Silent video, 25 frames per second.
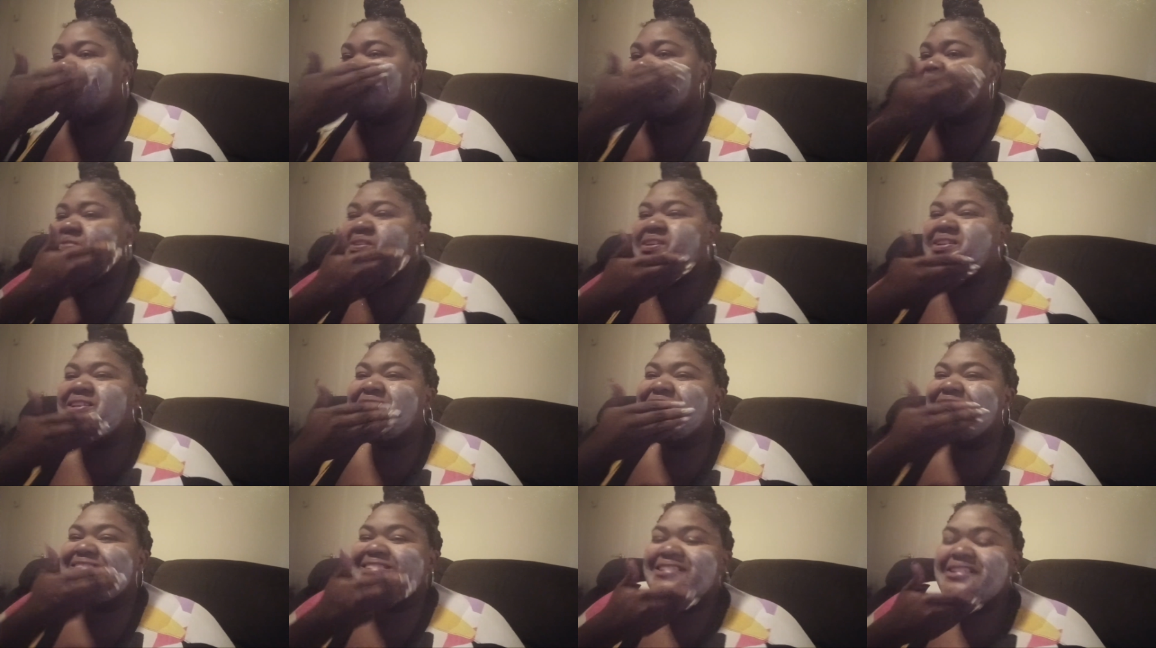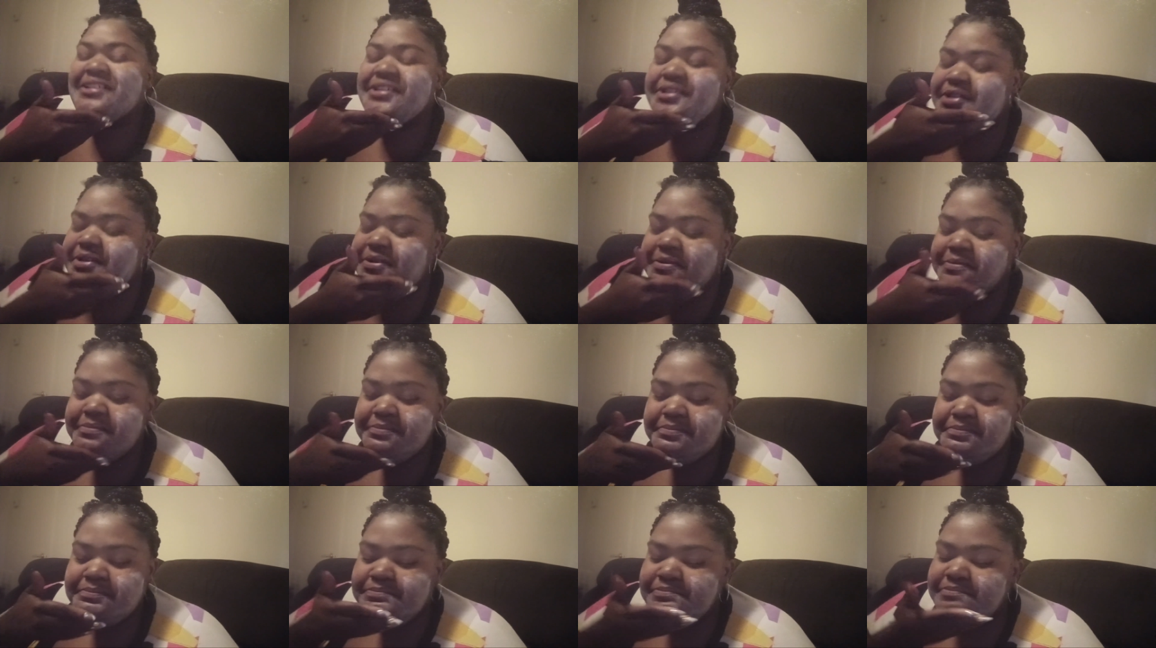be right here.
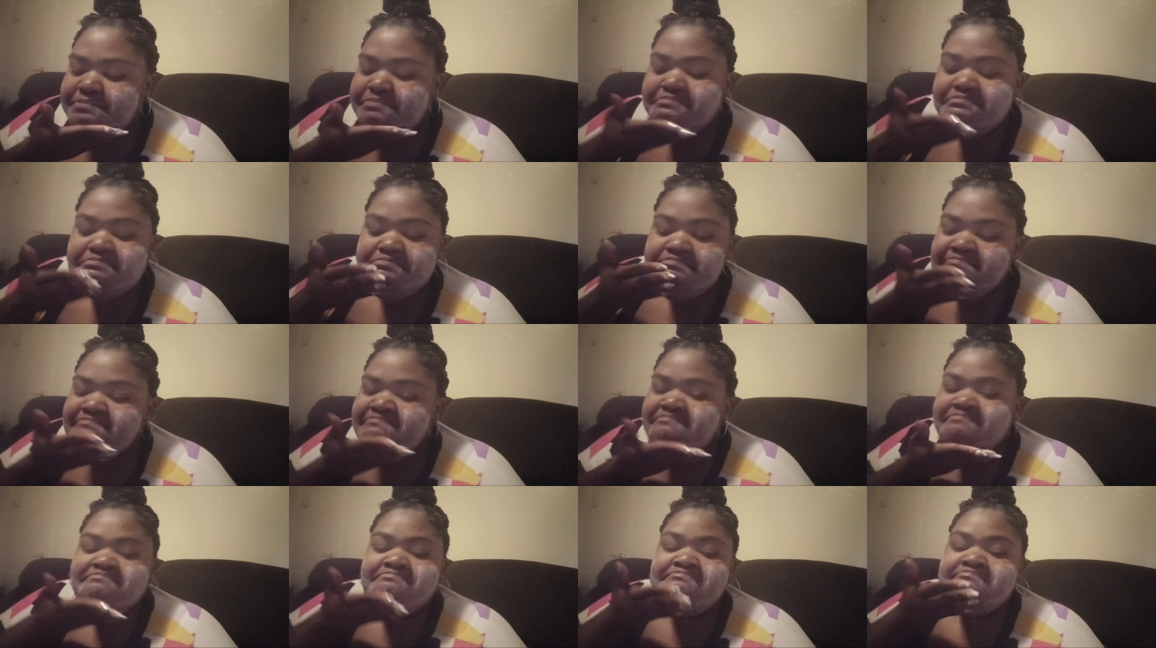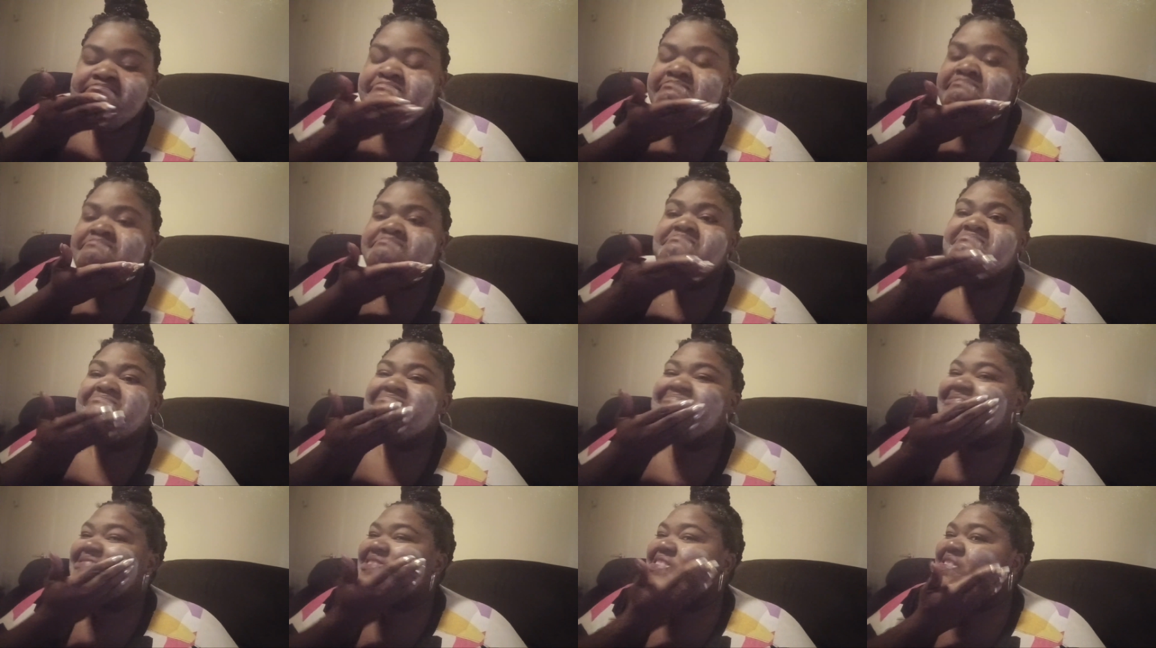
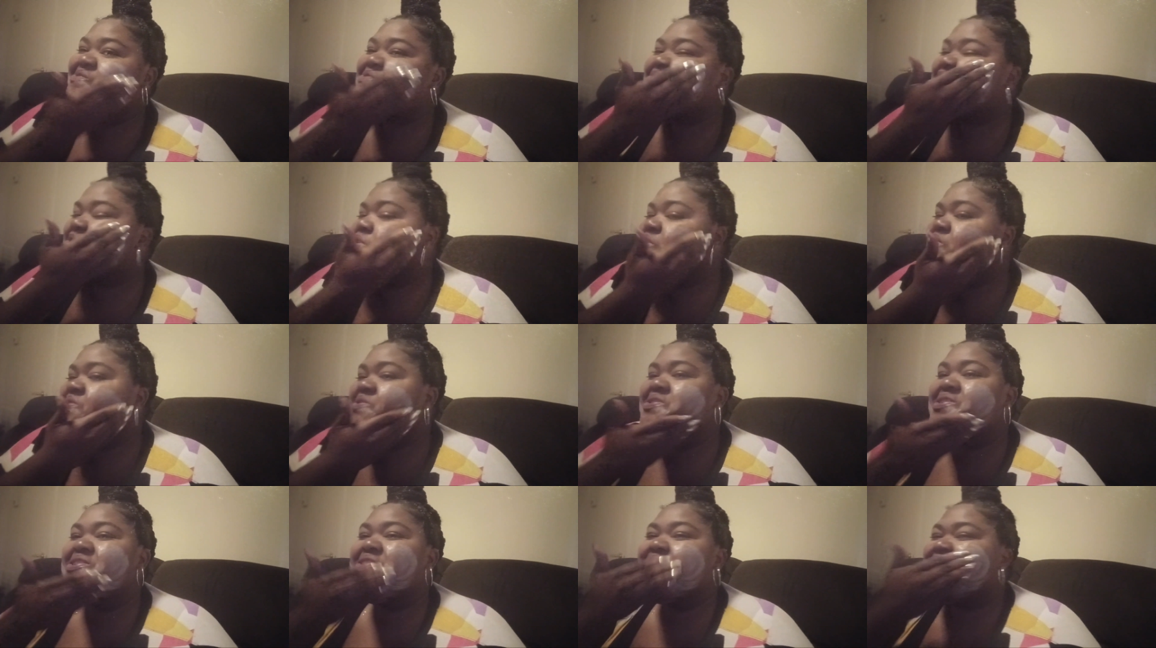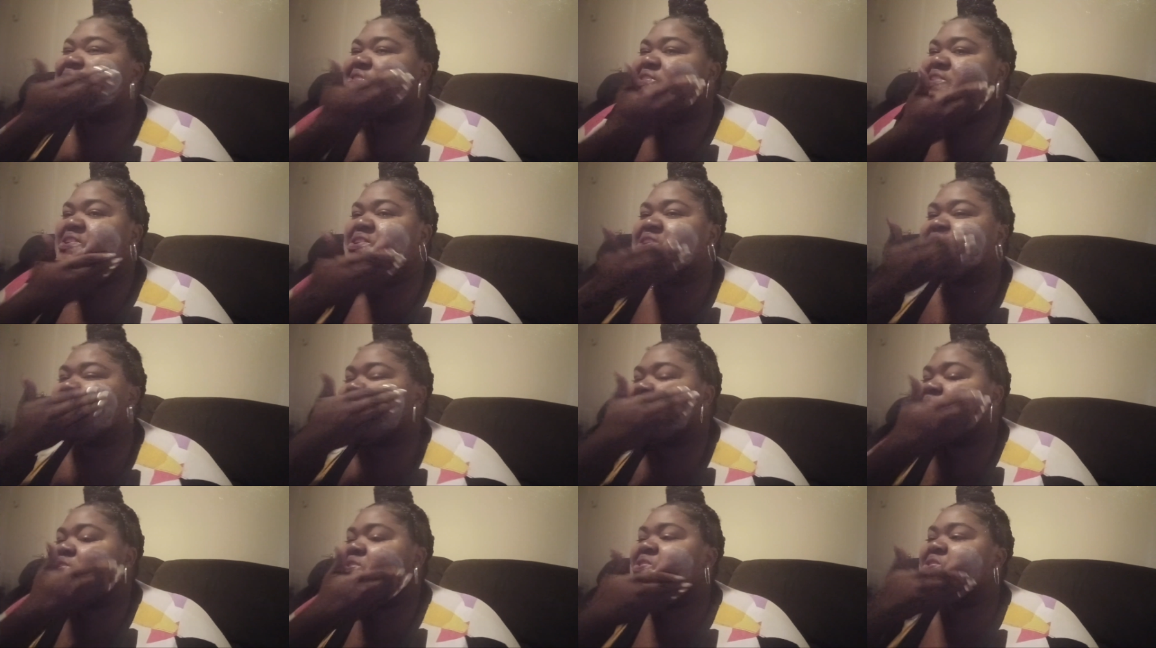And we gonna go ahead
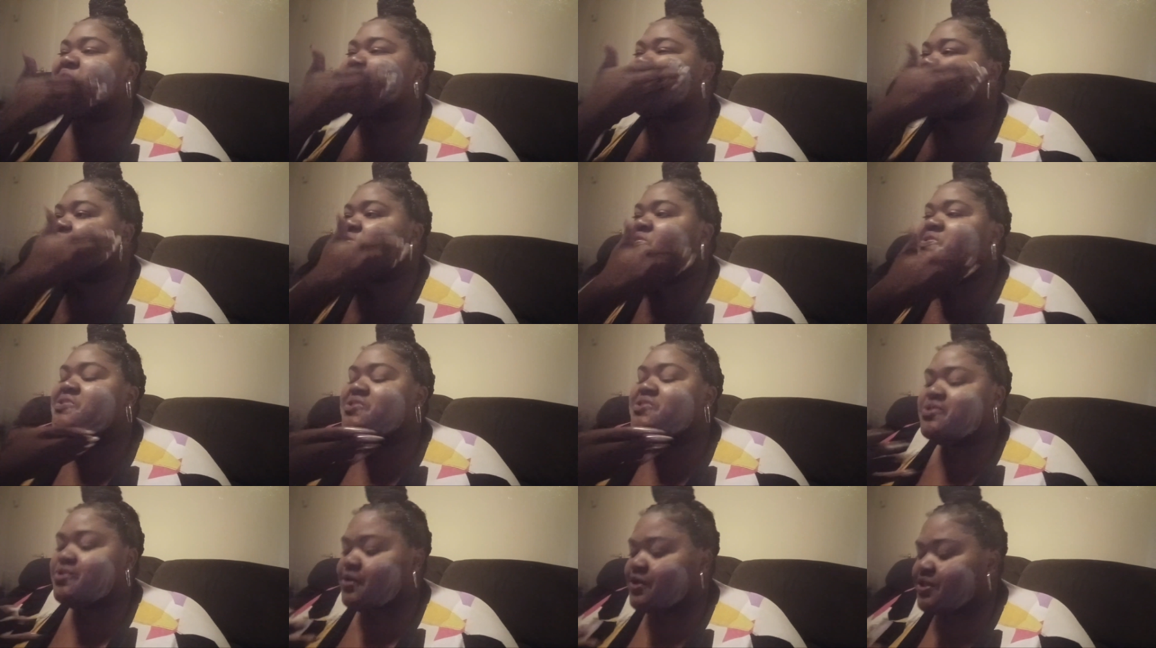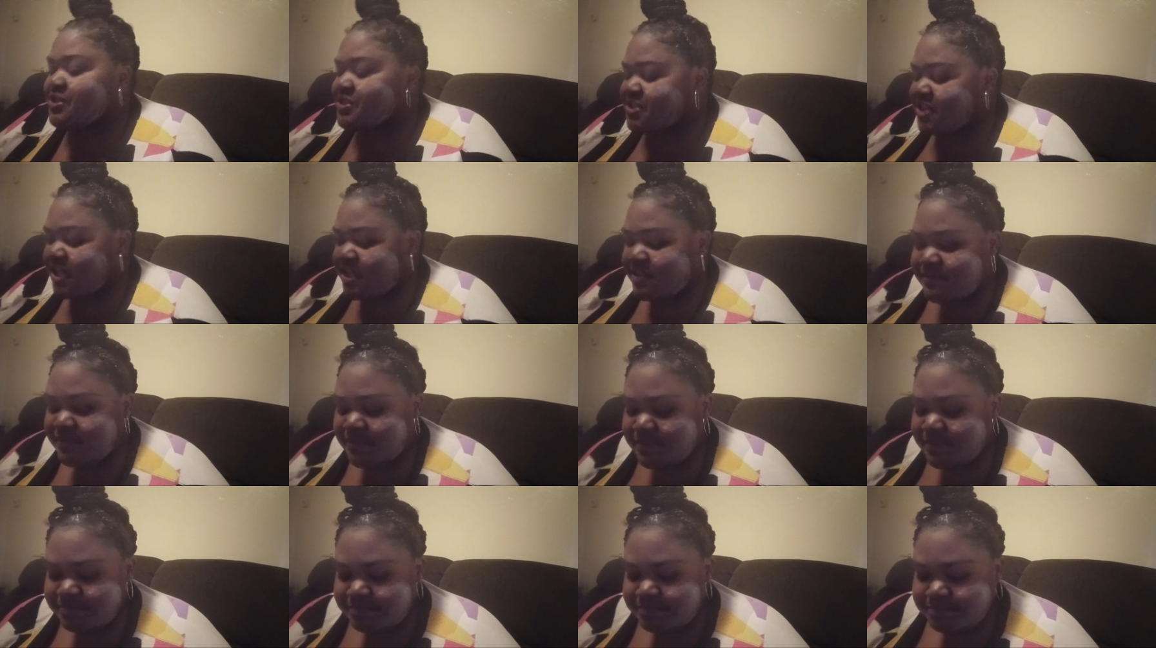and start
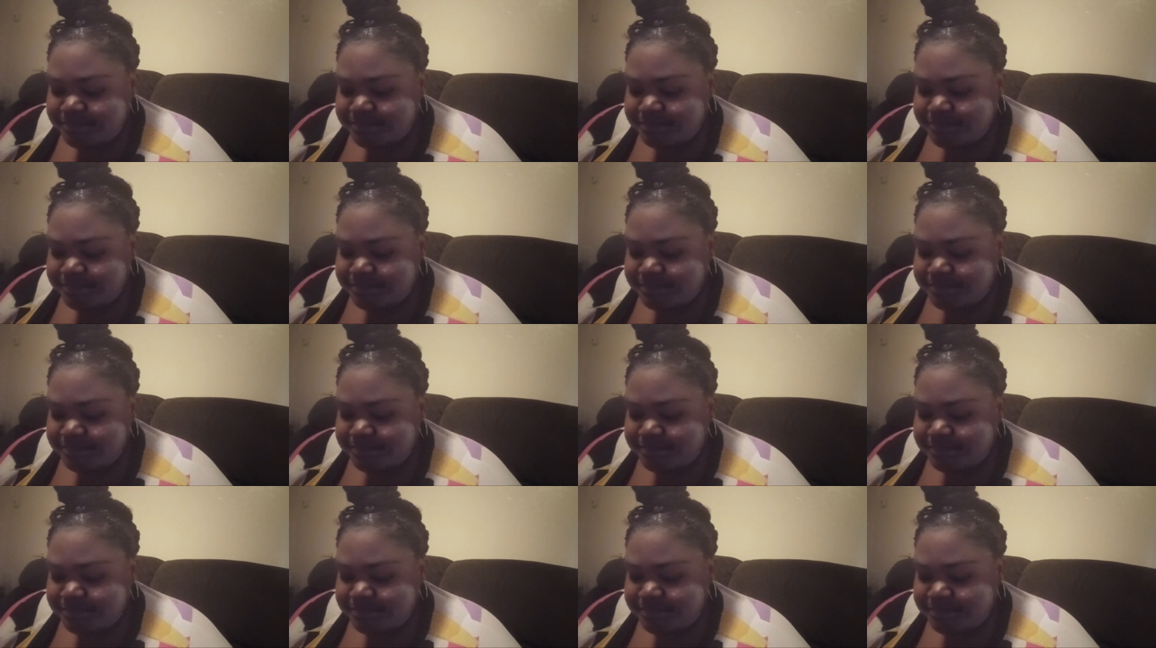shaving.